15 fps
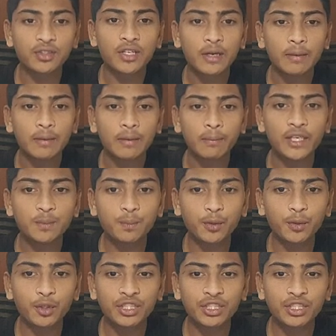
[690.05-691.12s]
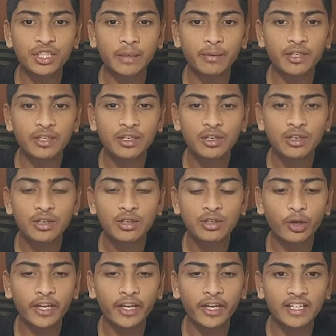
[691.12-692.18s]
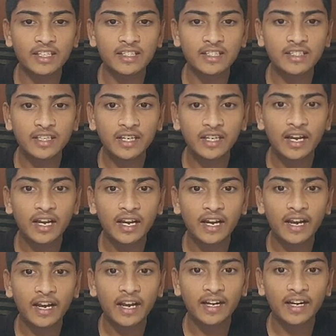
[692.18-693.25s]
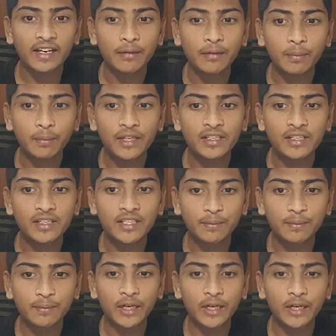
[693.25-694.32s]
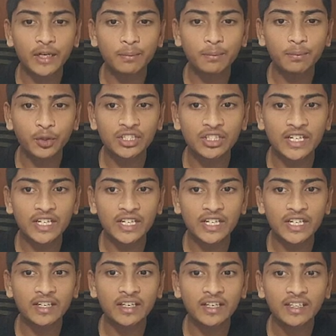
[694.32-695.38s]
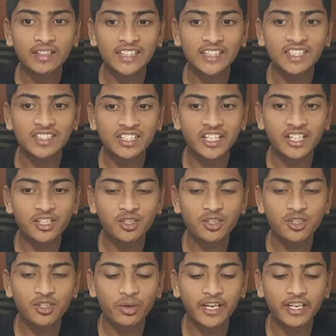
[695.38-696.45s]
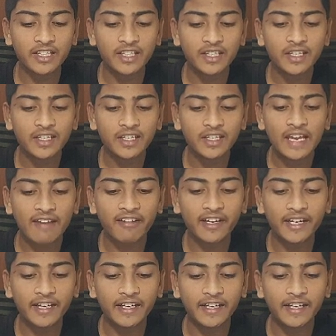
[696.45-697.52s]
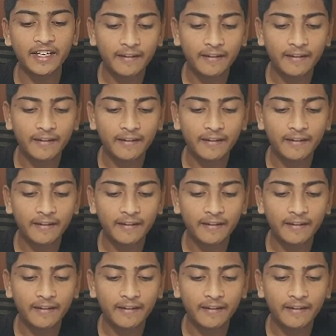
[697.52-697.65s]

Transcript: please post in comment so I can see, and please subscribe to our channel, that's Study to IIT. Have a great day.